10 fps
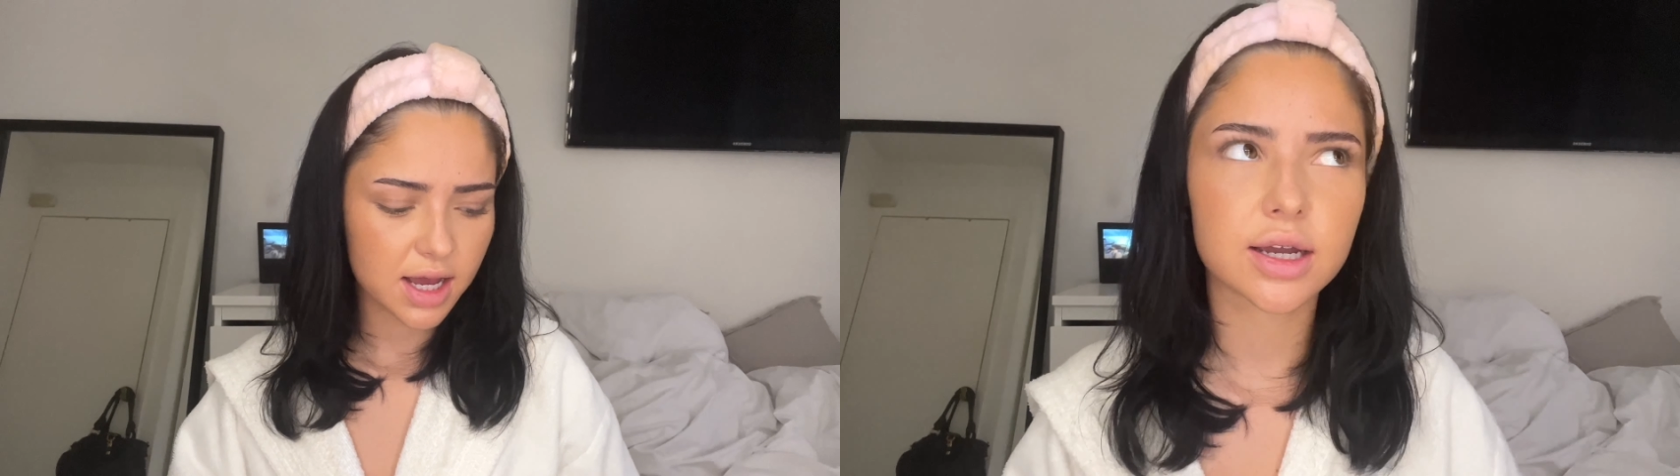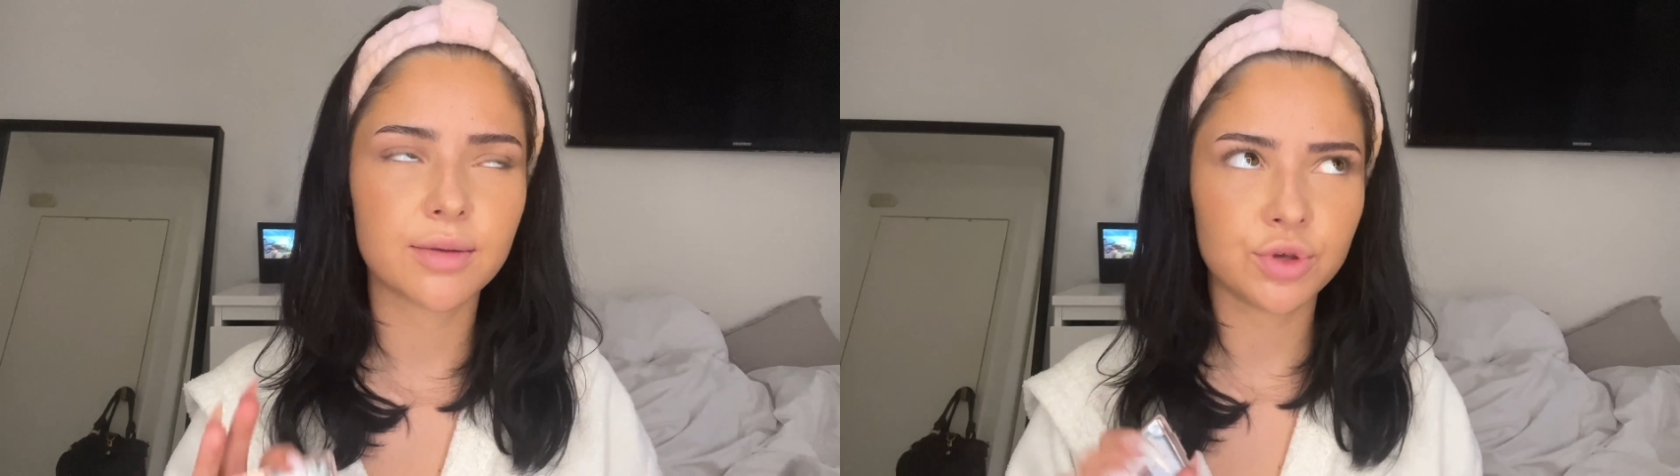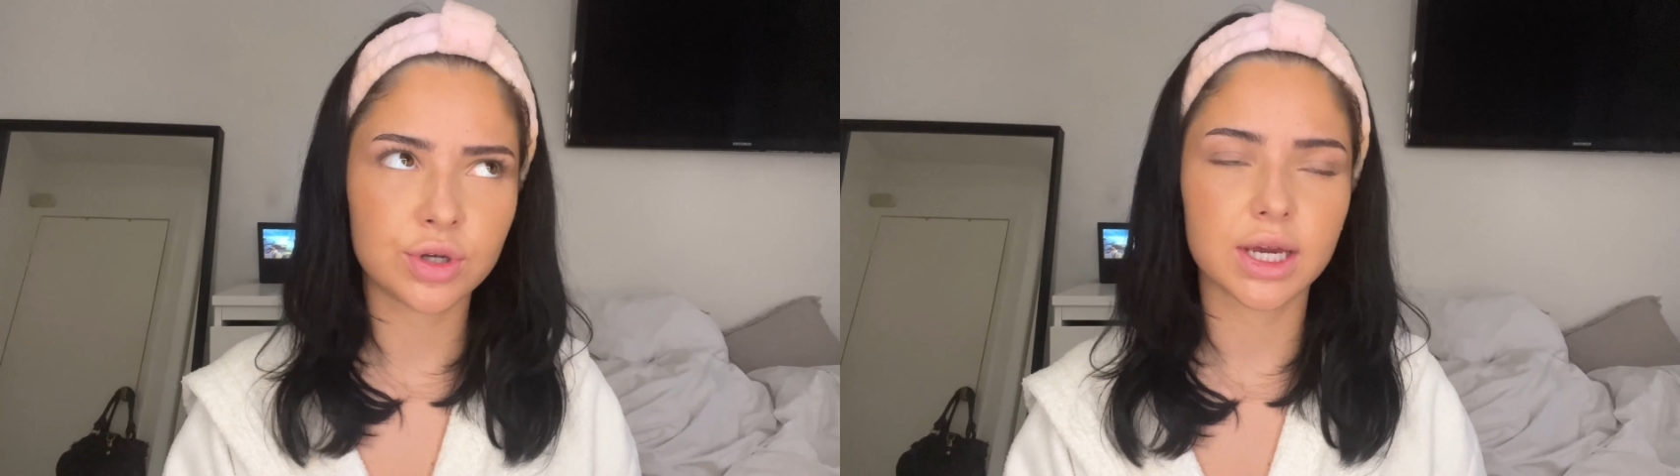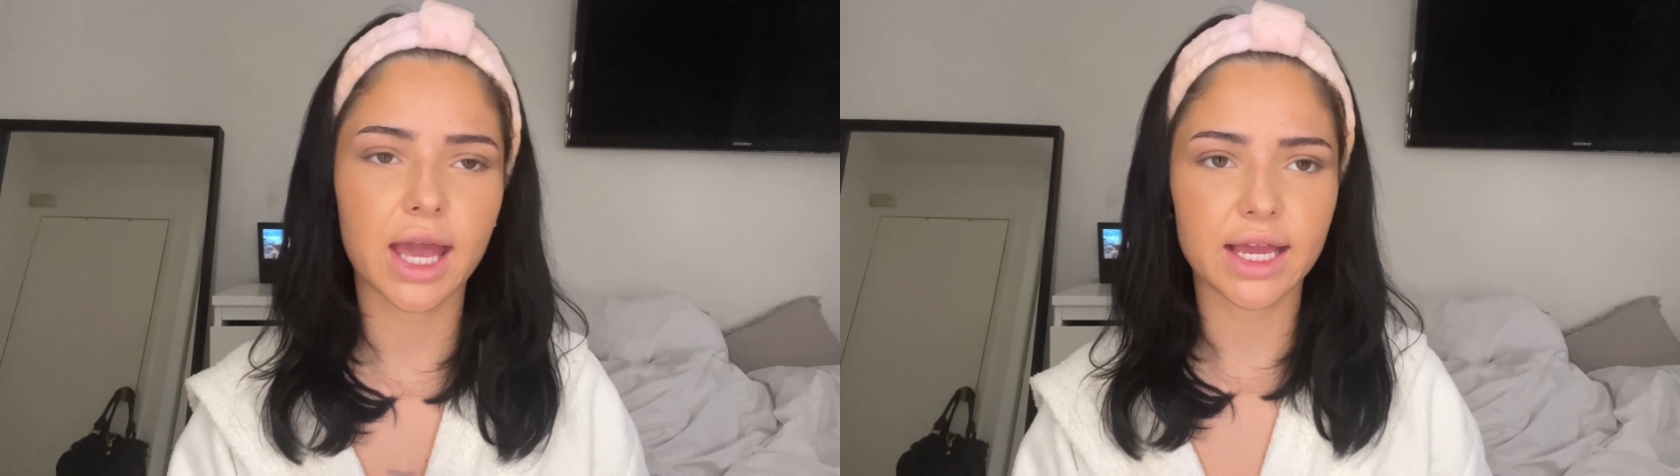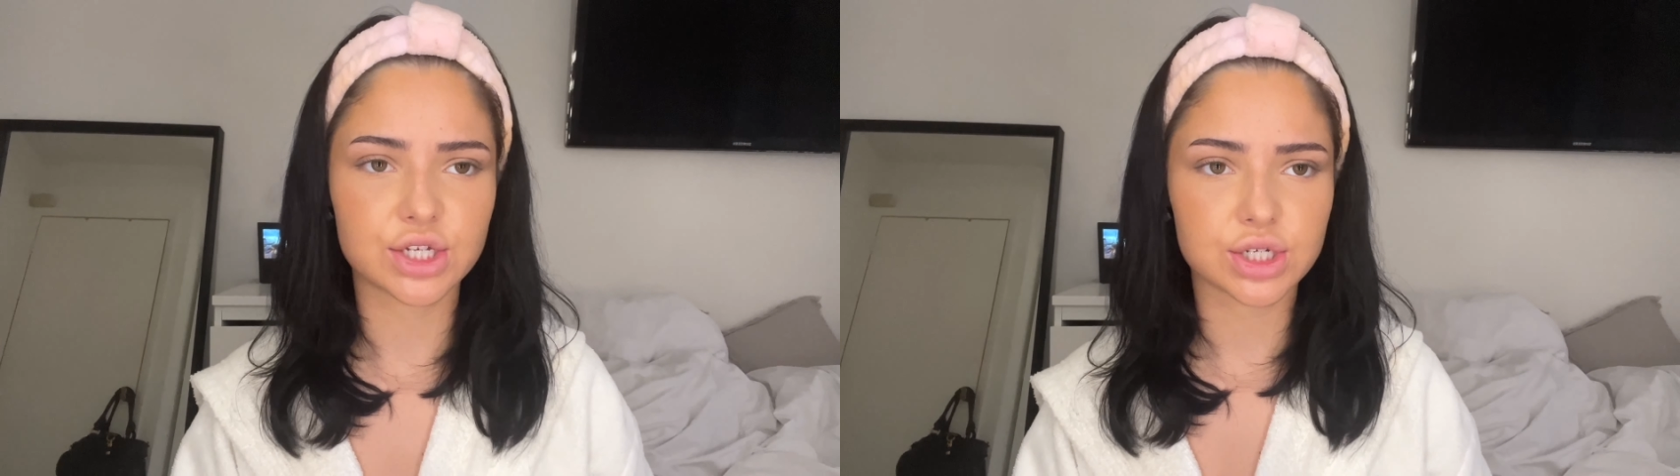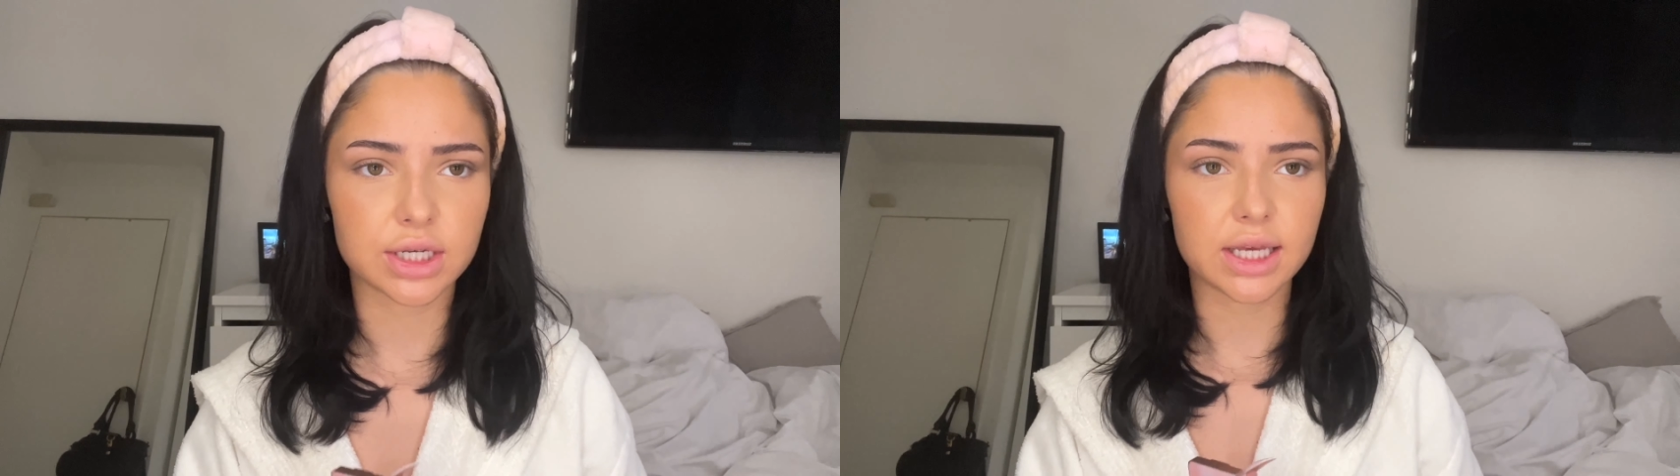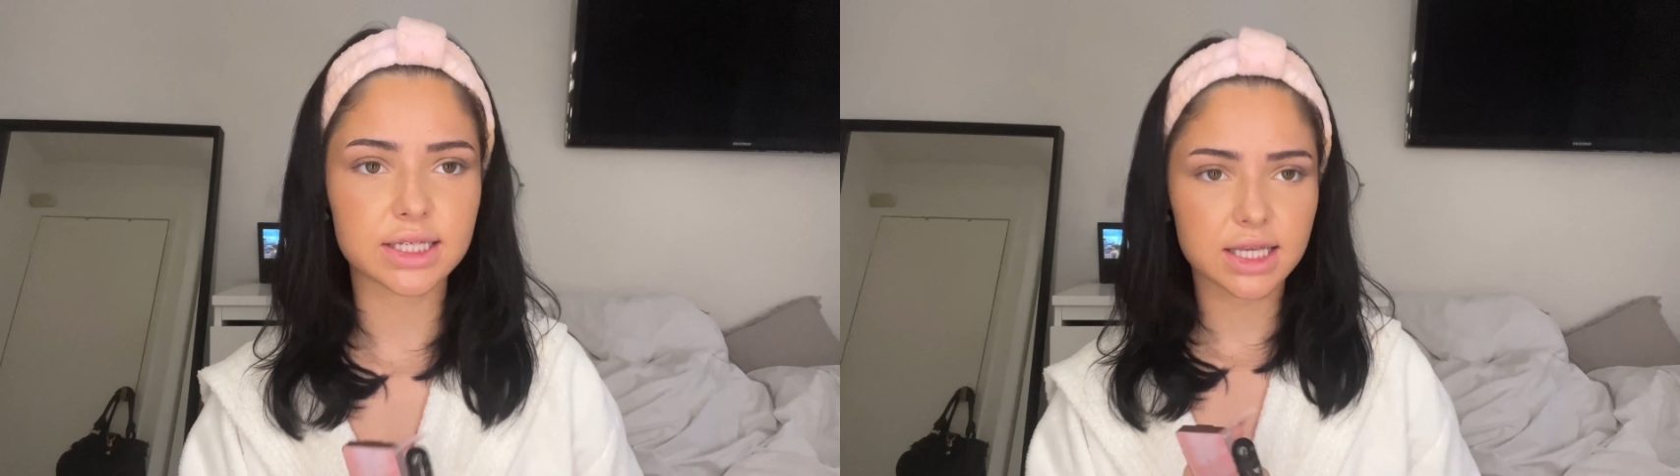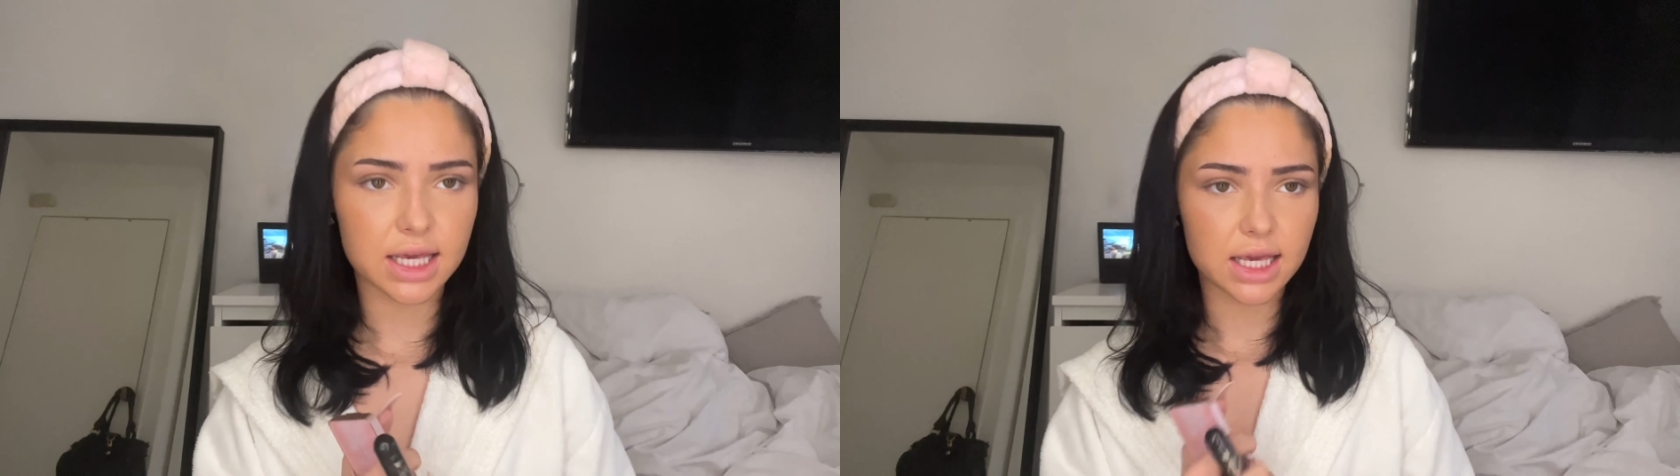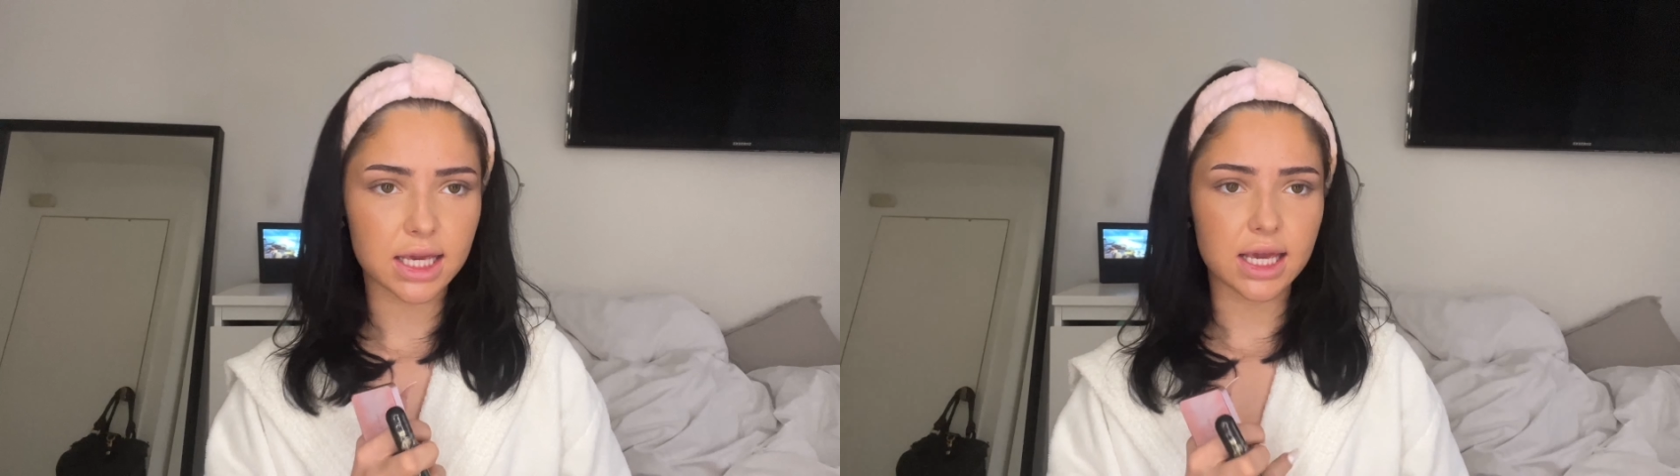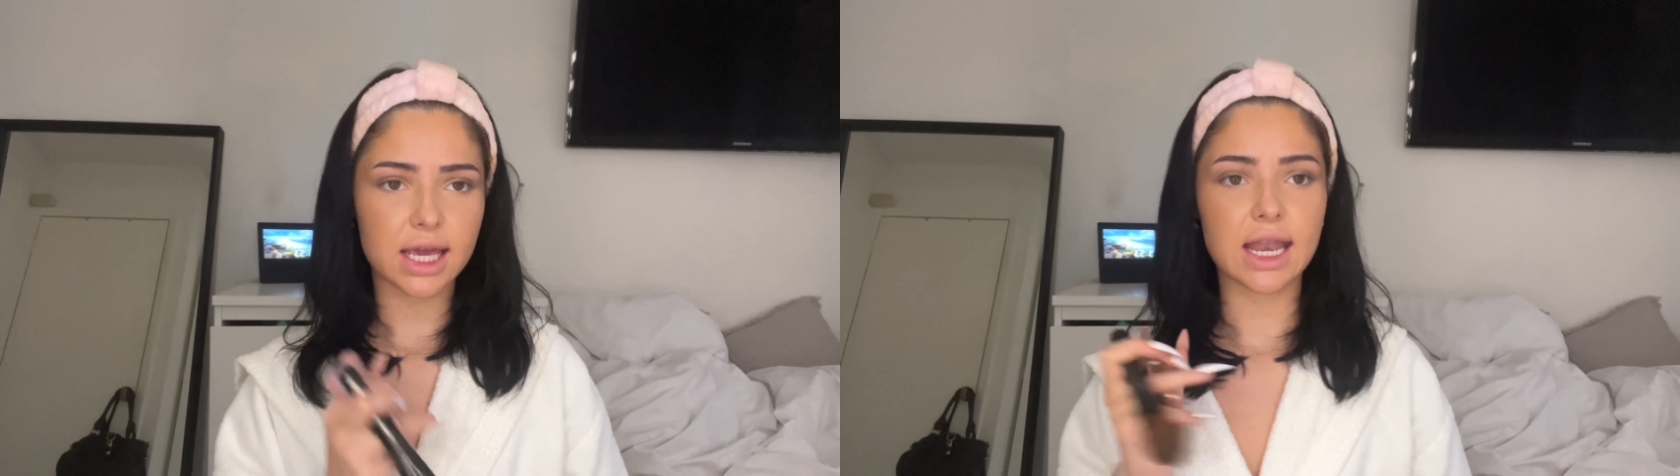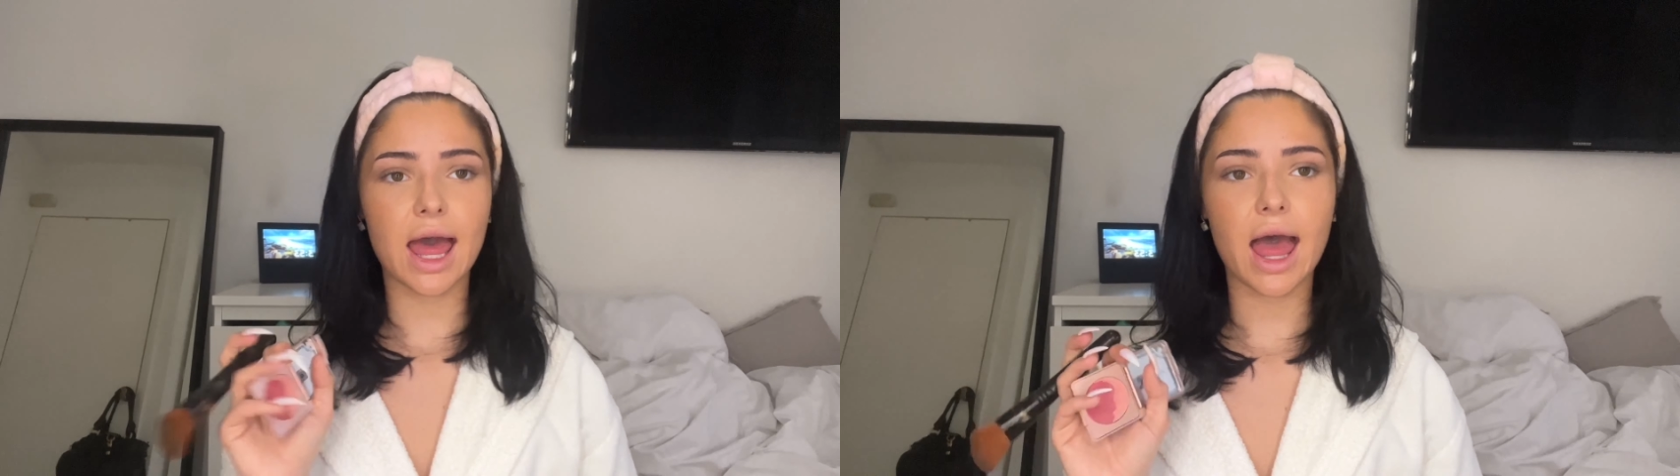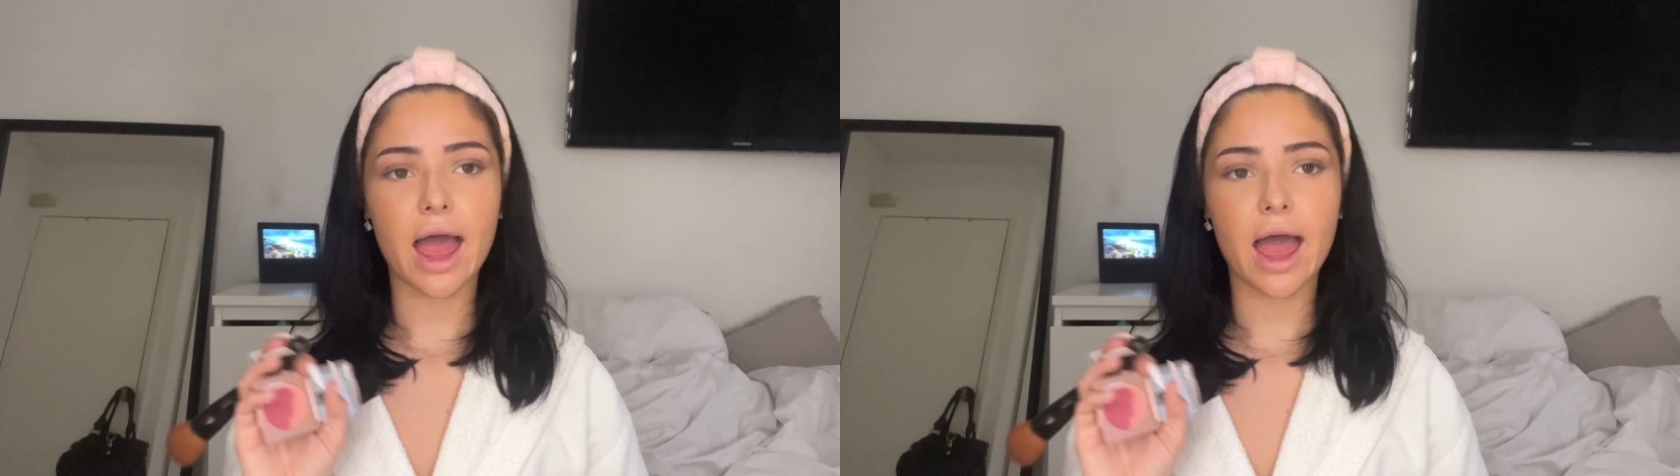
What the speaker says: communication is key in